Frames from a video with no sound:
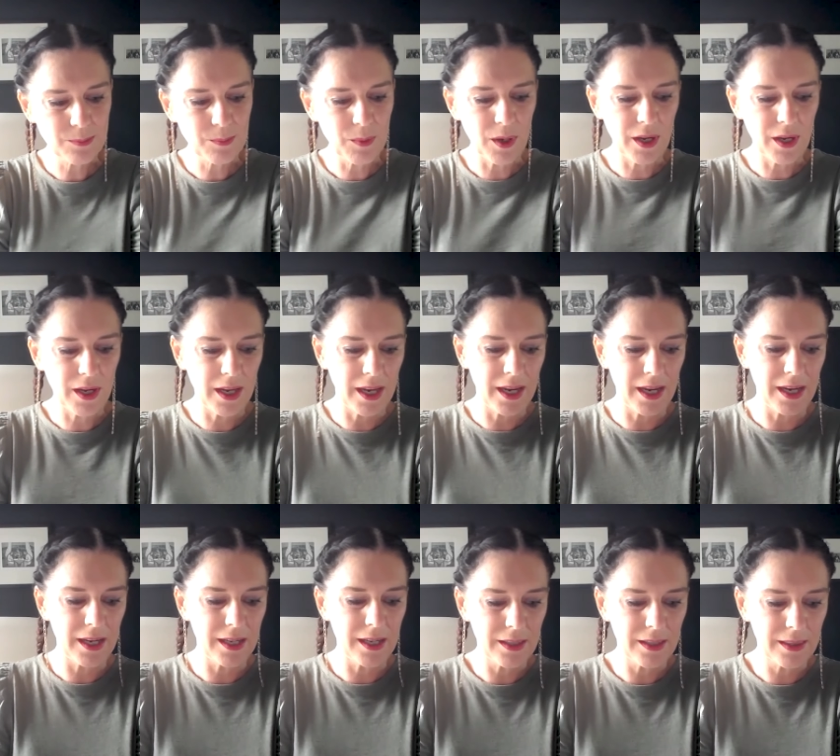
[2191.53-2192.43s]

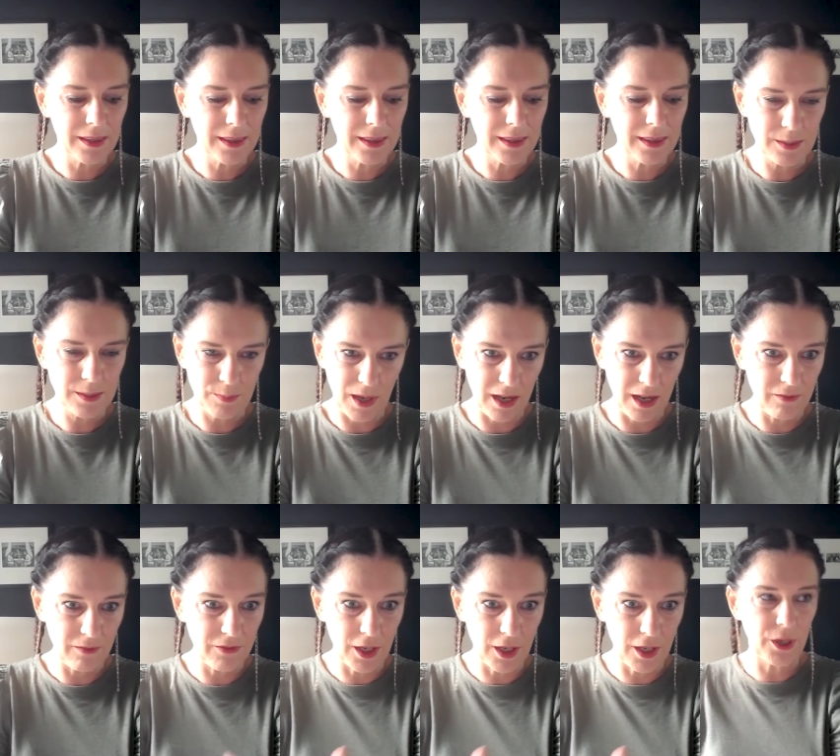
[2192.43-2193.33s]
my that's my
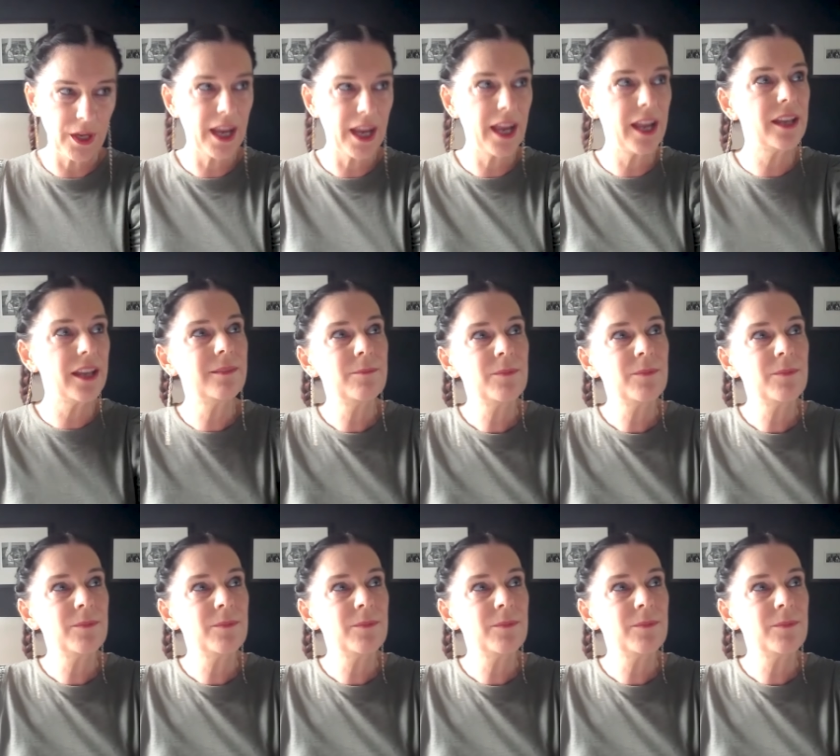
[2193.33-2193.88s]
view on it. And